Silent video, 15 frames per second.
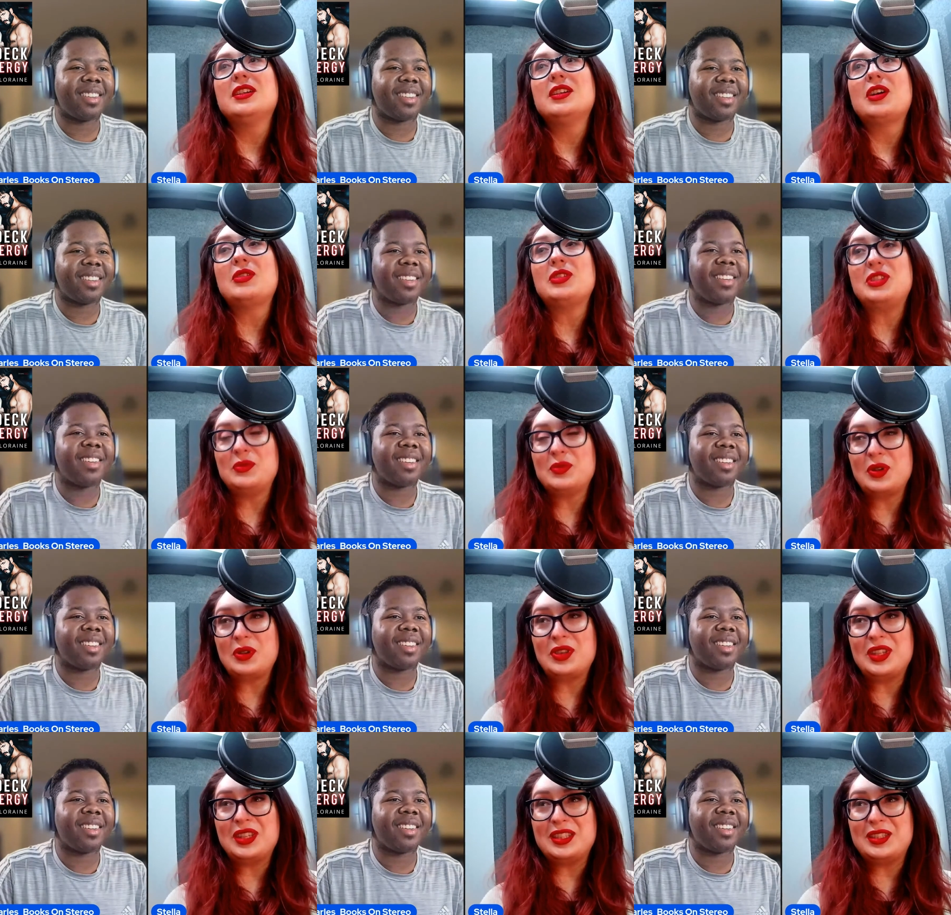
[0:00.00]
Speaker 1: oh she wrote
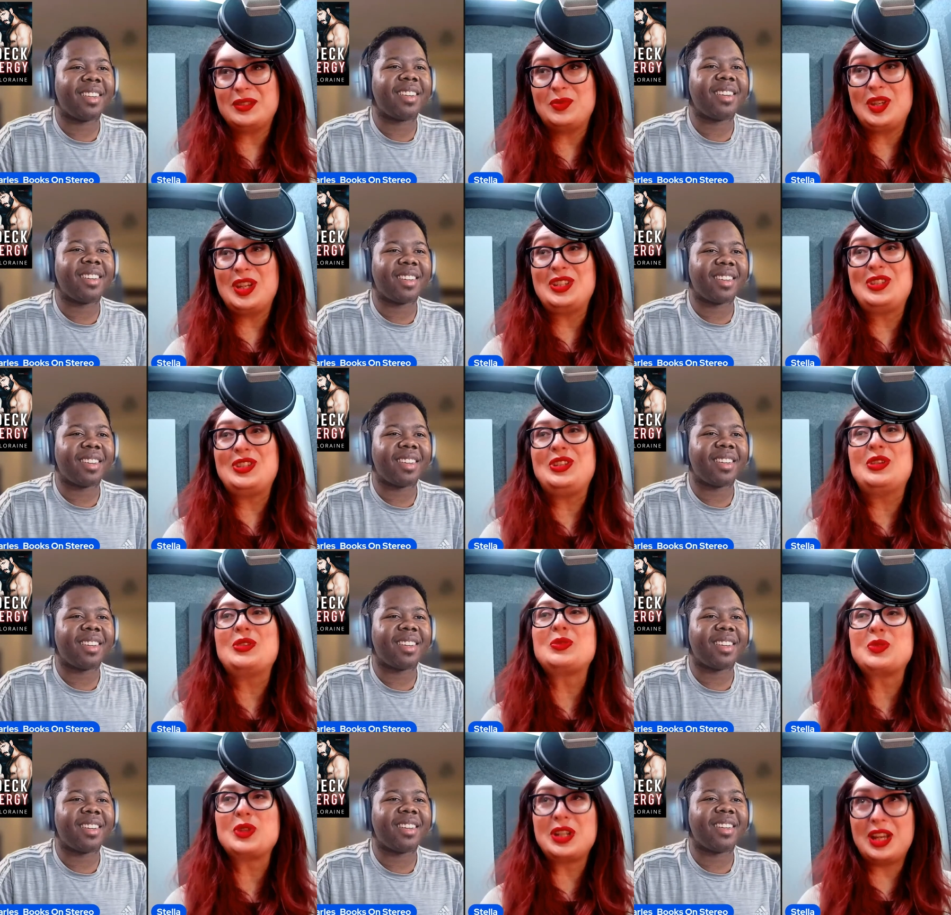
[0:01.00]
this because she knows
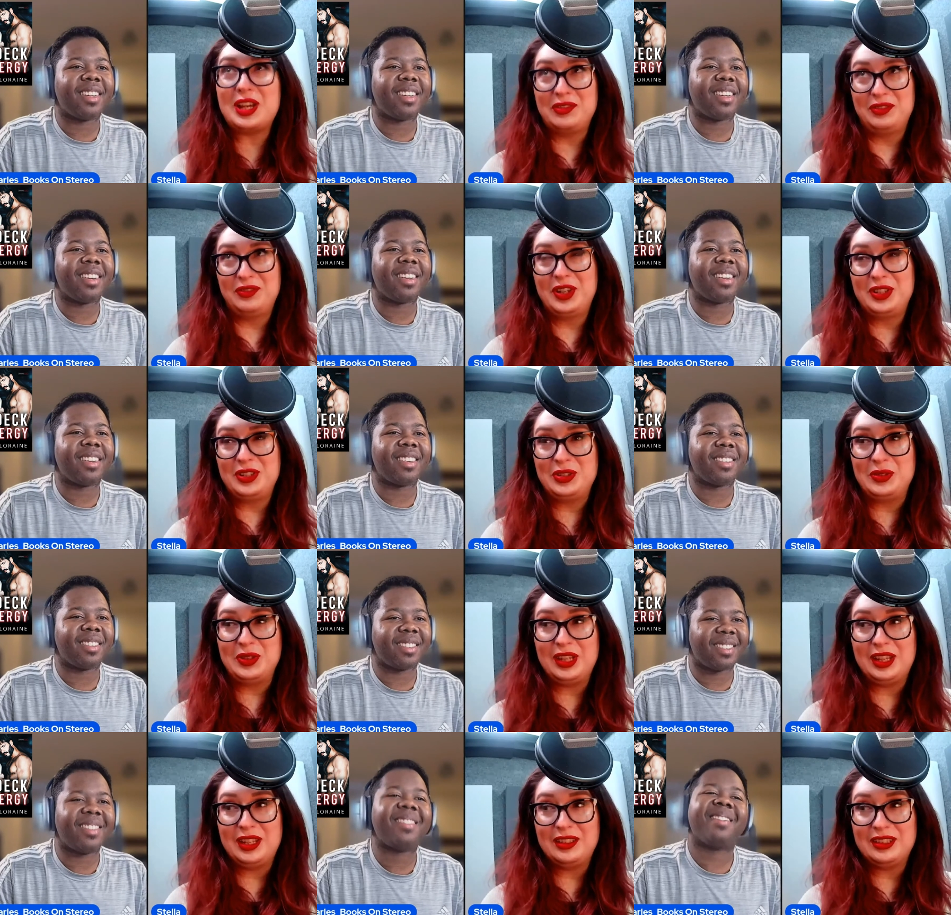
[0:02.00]
we're going to have fun doing
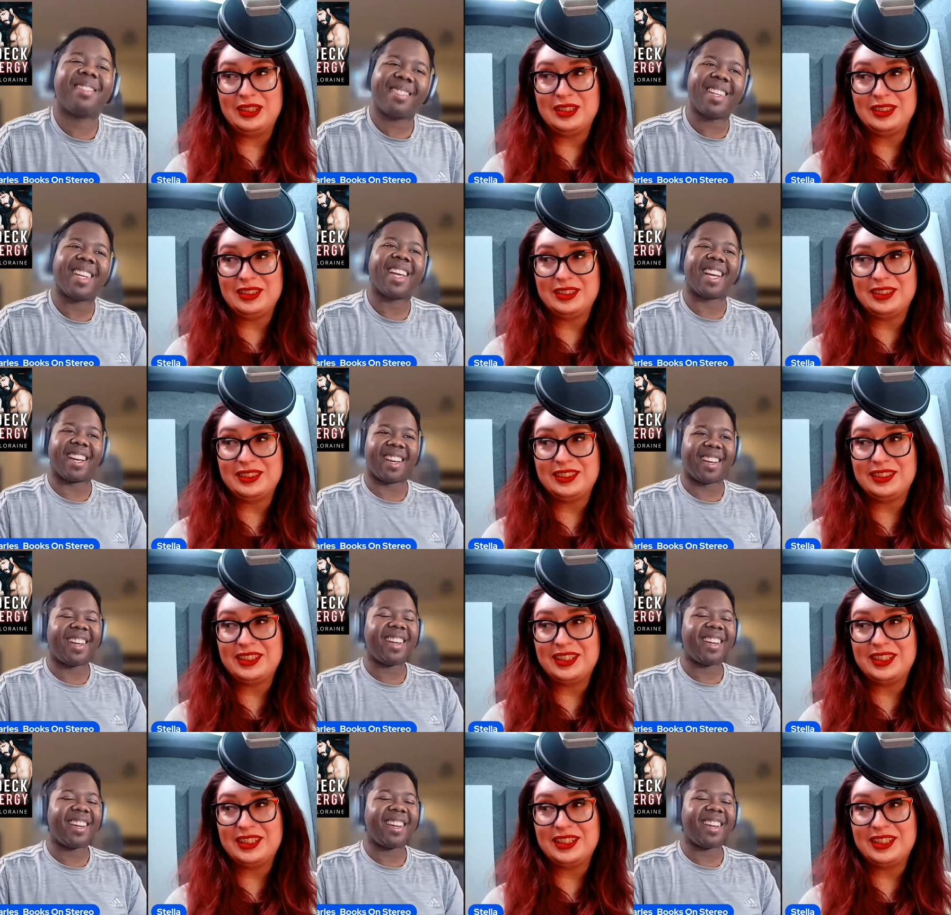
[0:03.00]
it yeah.